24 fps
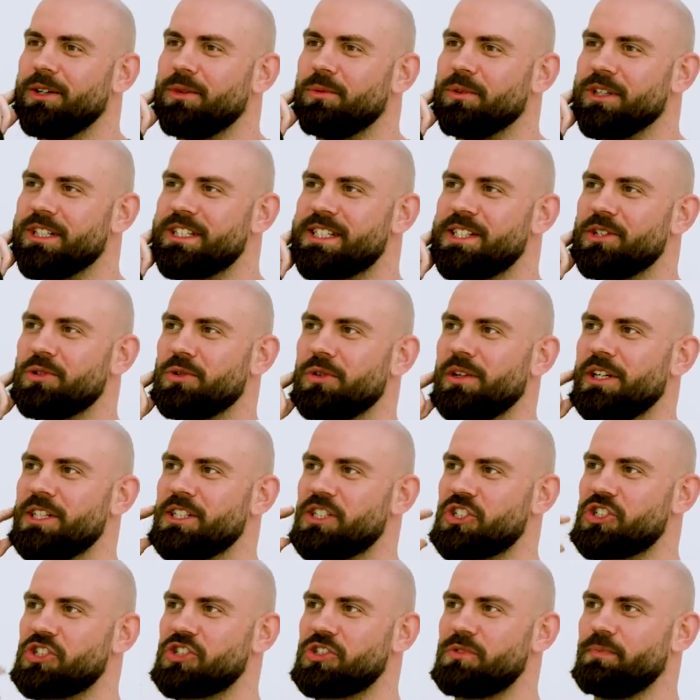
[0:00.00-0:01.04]
Well, it's still
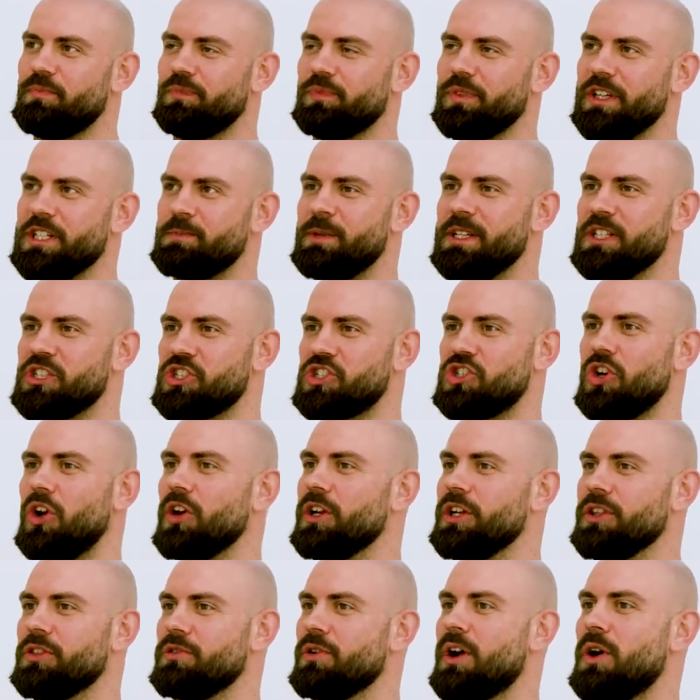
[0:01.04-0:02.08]
it's it's been
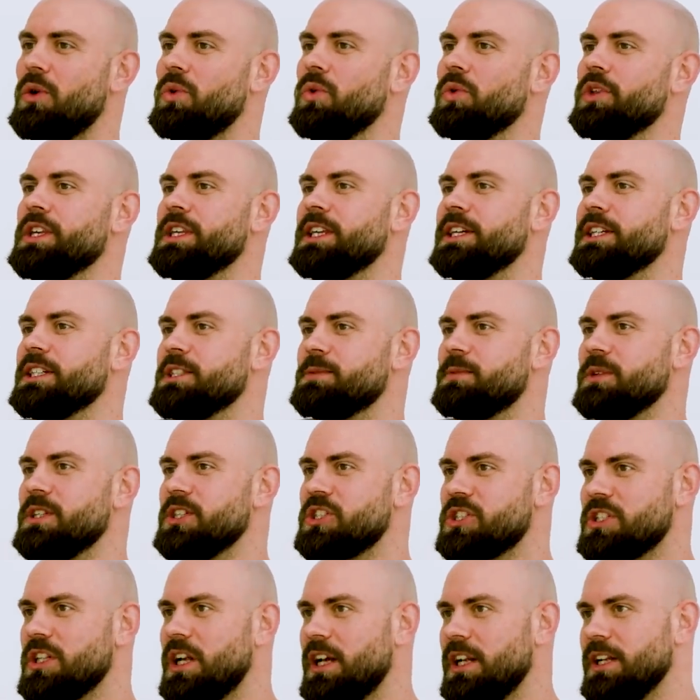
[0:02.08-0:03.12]
solid throughout all the years, but it's
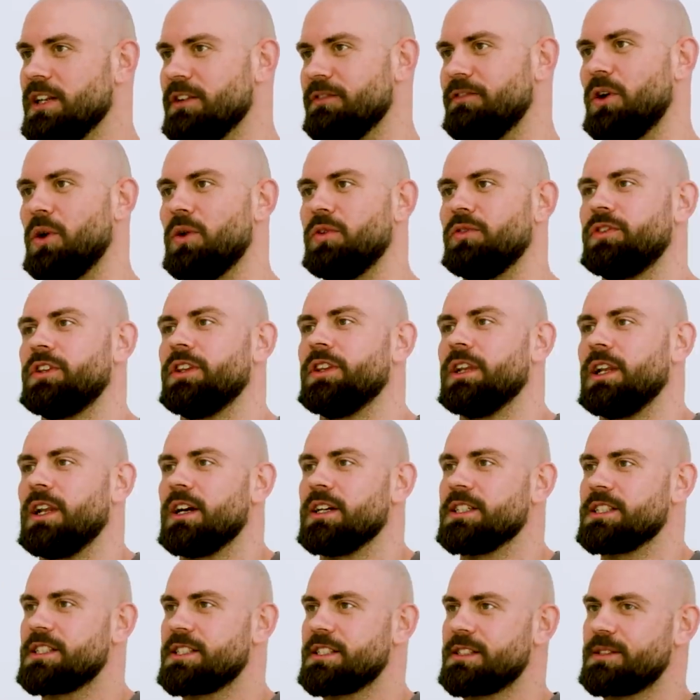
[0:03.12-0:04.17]
slightly evolved in the
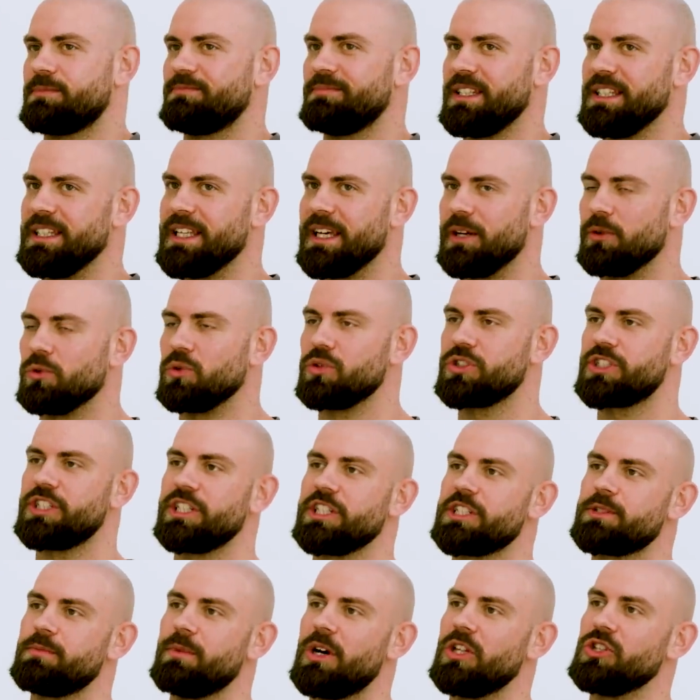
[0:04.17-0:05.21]
last year or
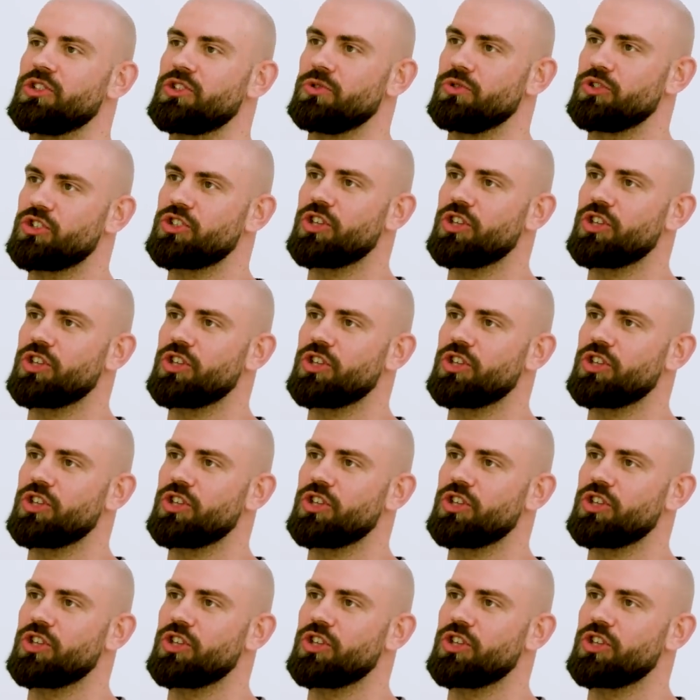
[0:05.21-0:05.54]
six months.